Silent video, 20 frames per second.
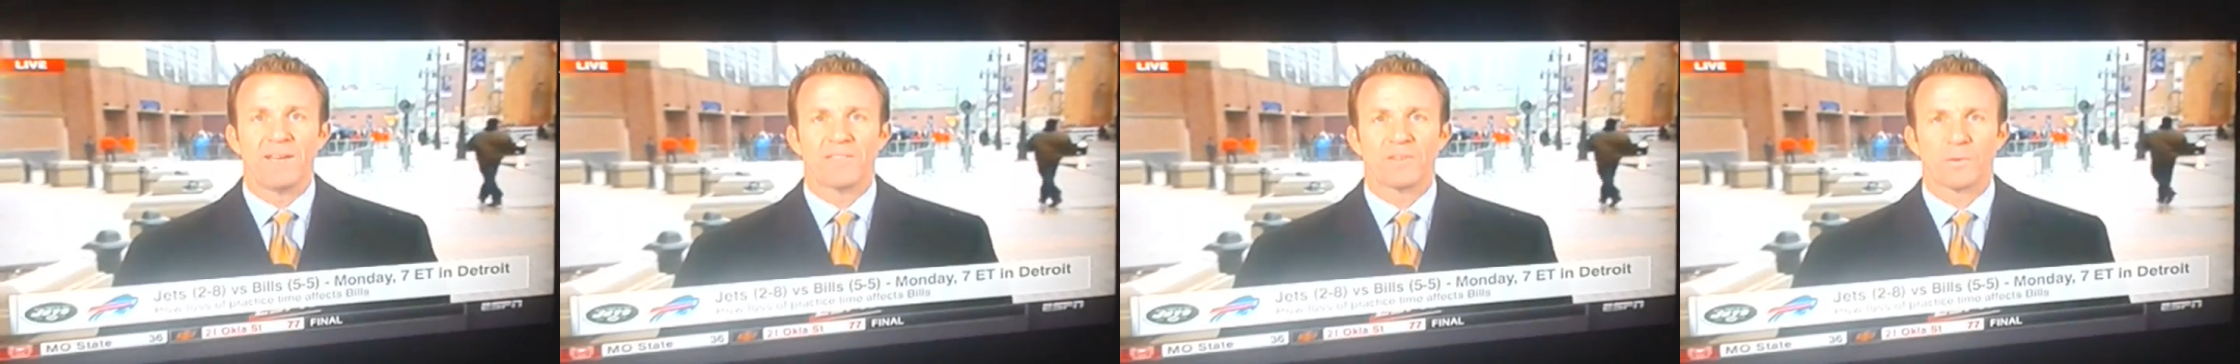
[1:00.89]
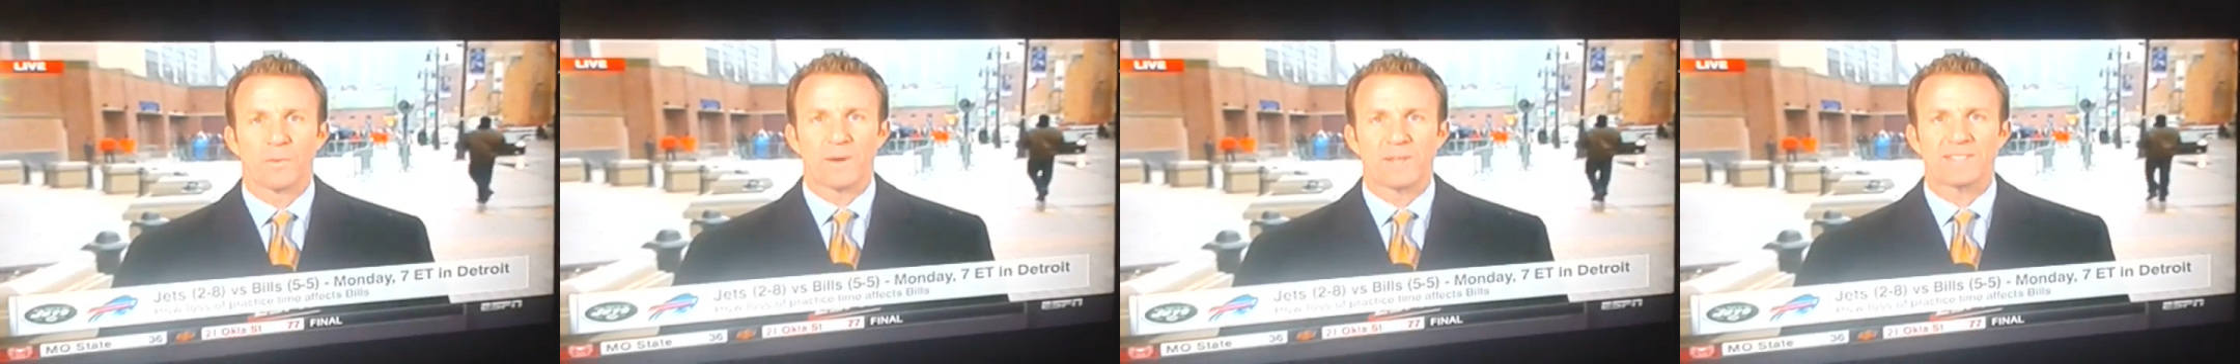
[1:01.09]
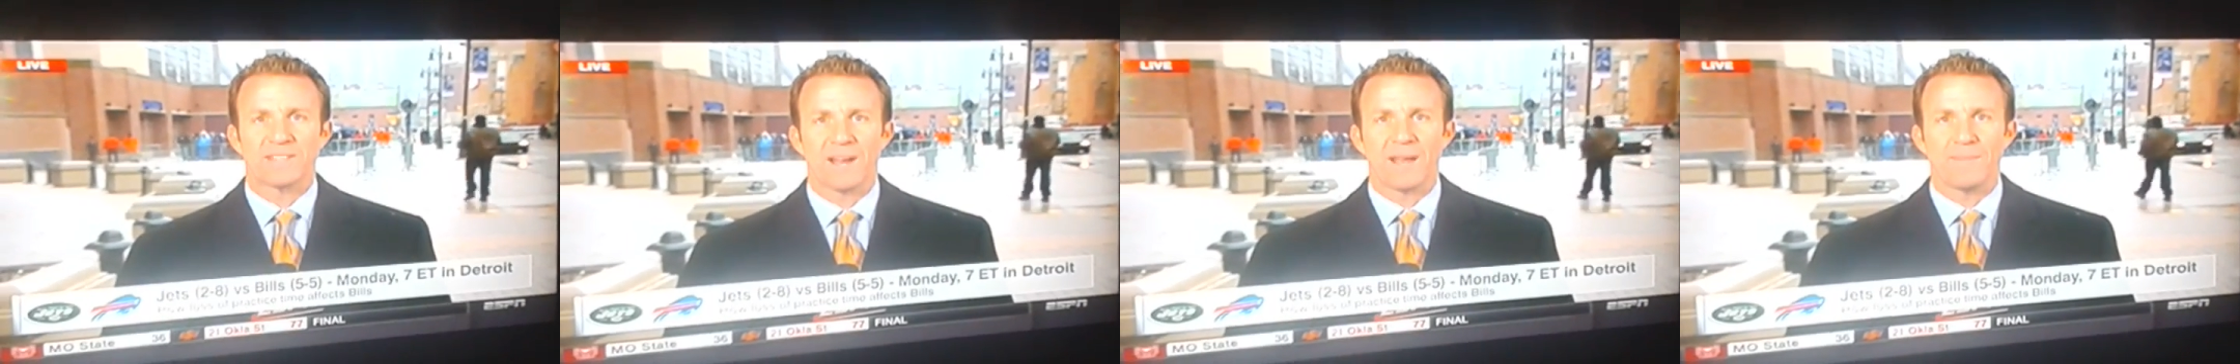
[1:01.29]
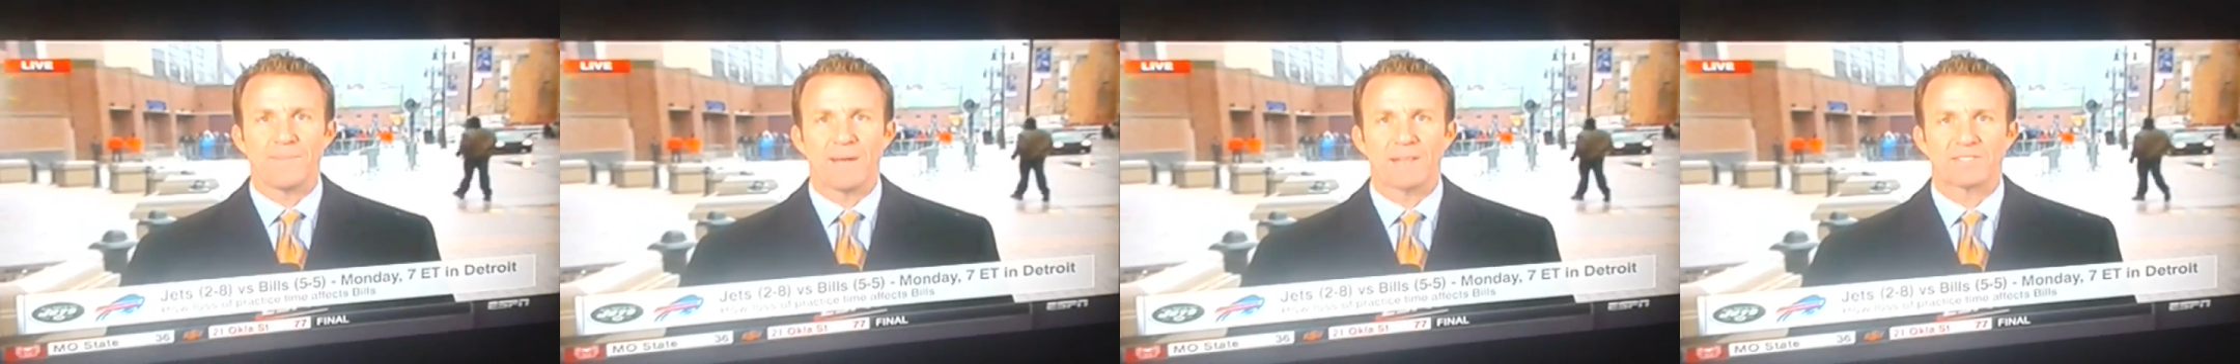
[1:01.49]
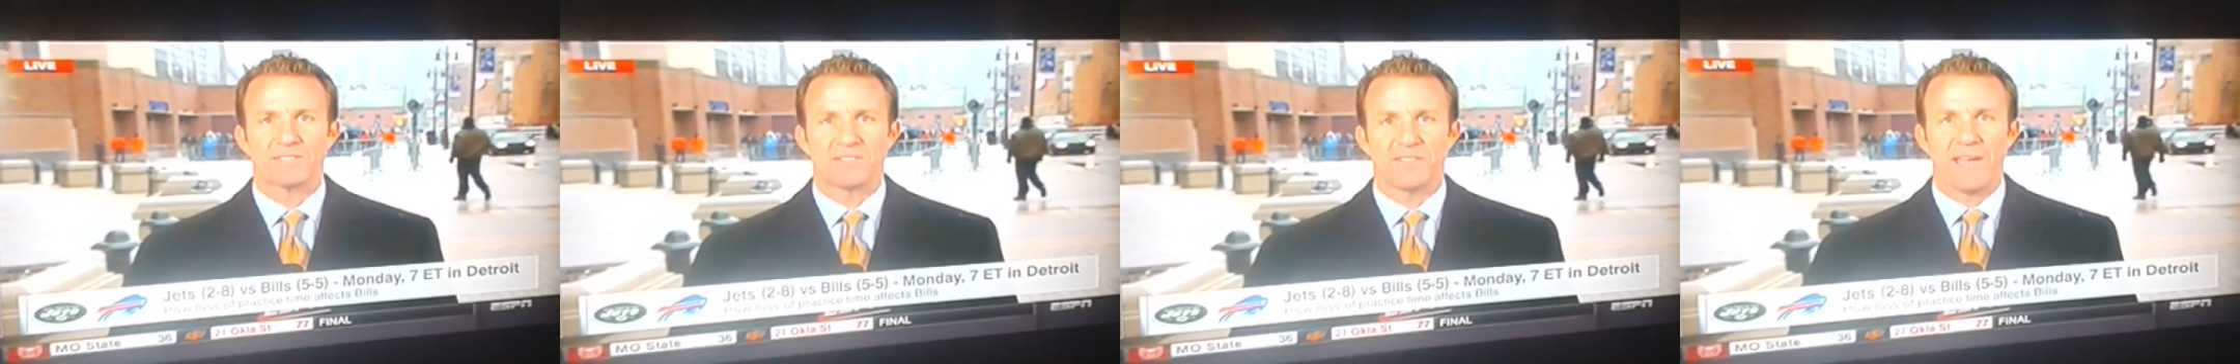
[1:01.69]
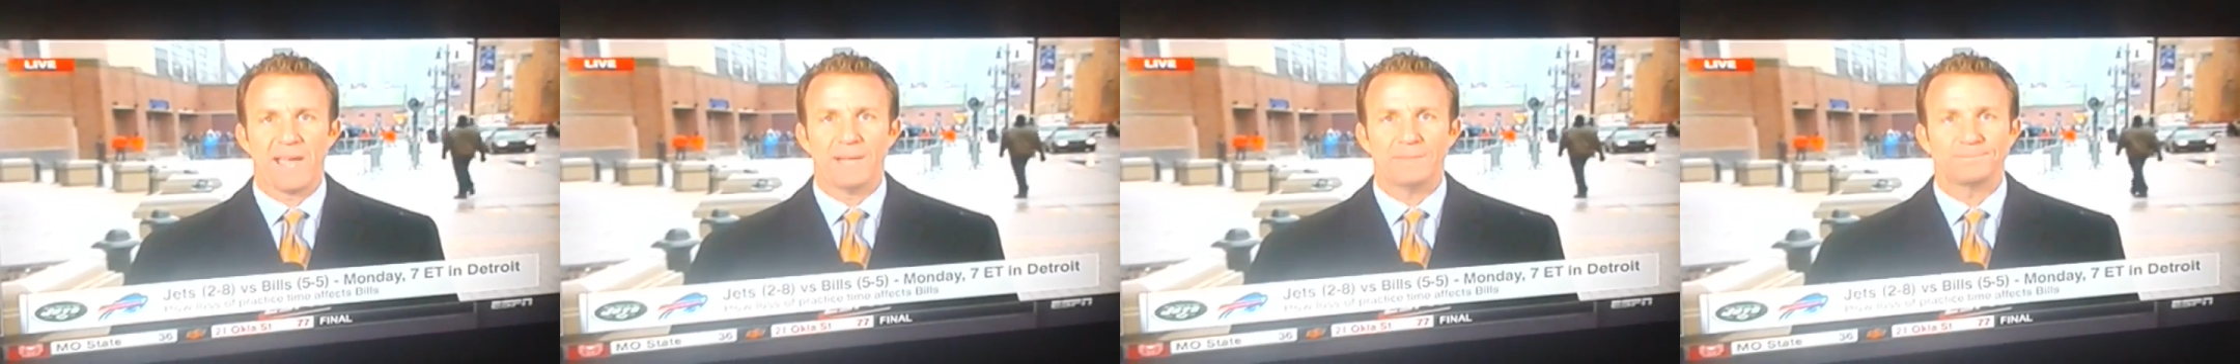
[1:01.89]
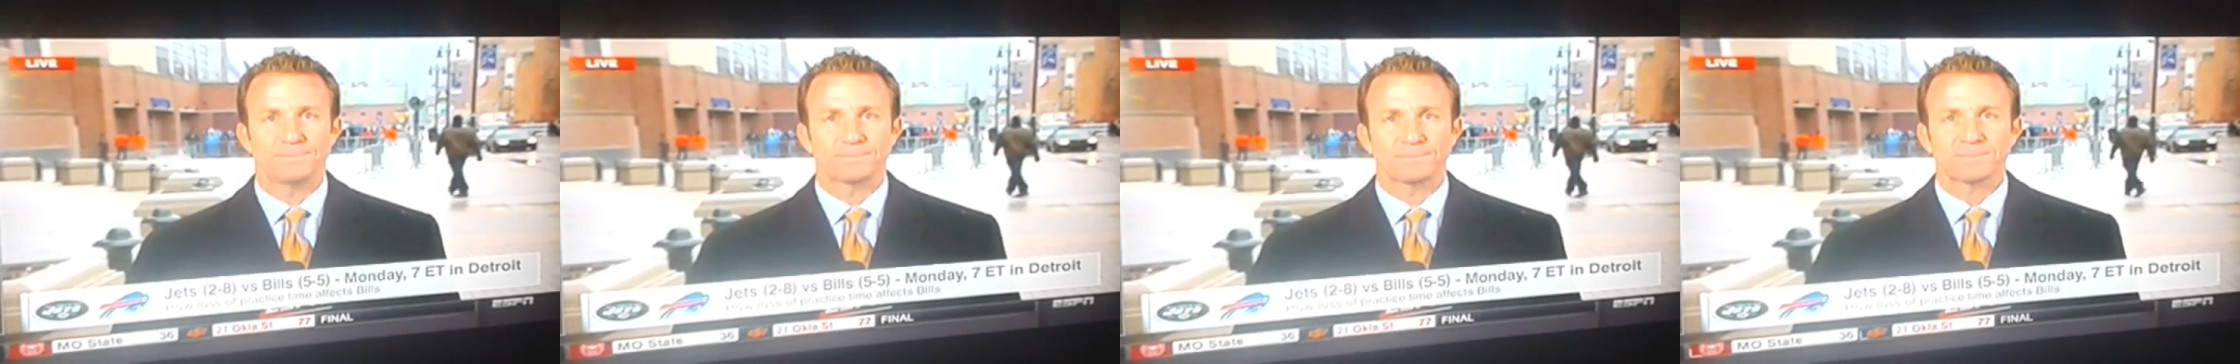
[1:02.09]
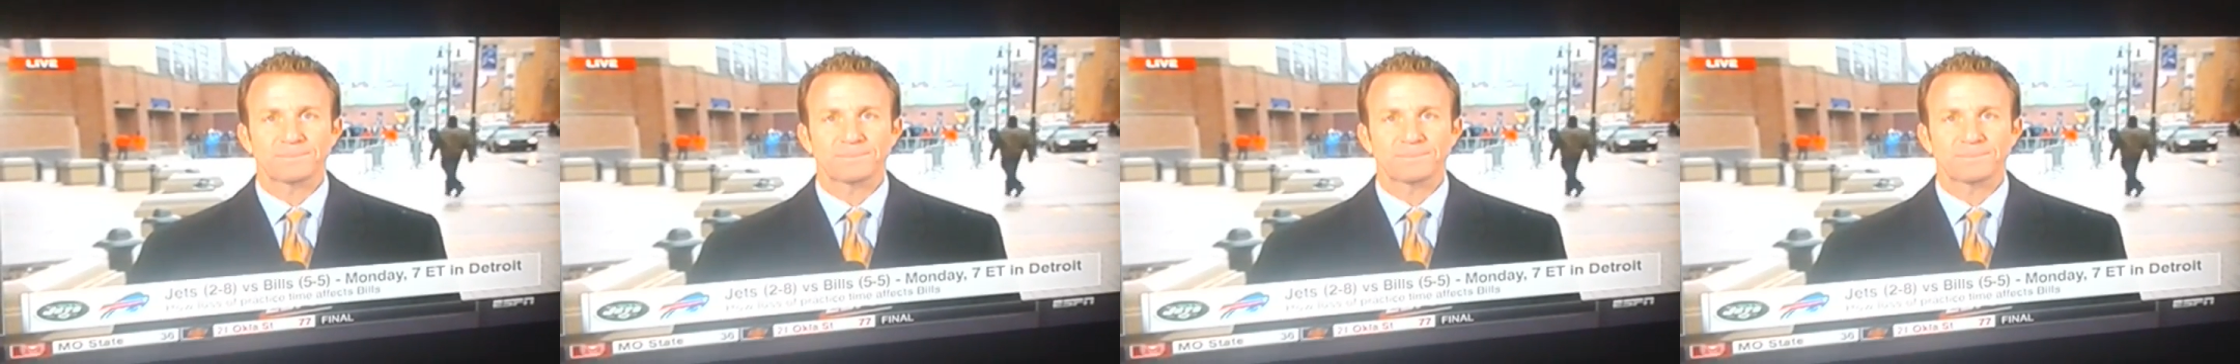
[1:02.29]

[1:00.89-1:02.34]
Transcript: The reason I mention that